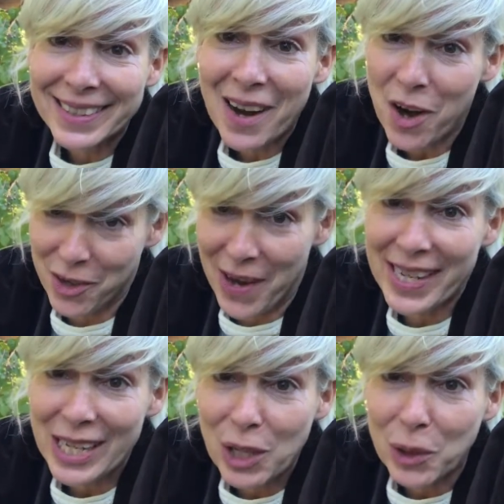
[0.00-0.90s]
Are there
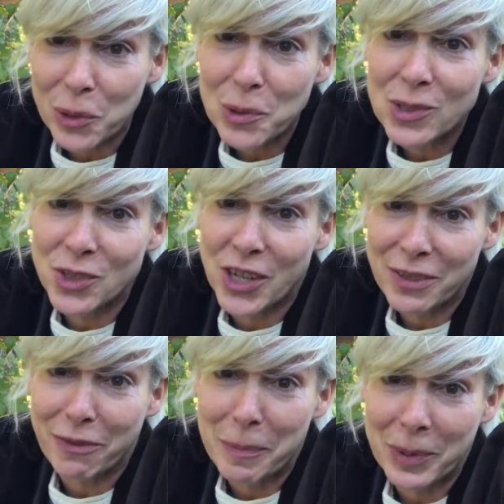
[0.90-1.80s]
any clues just
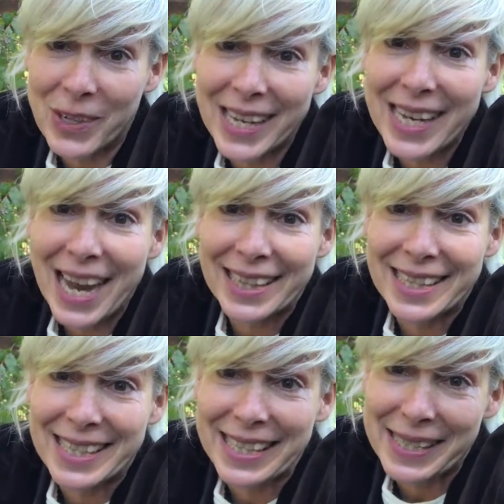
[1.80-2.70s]
from looking at the seeds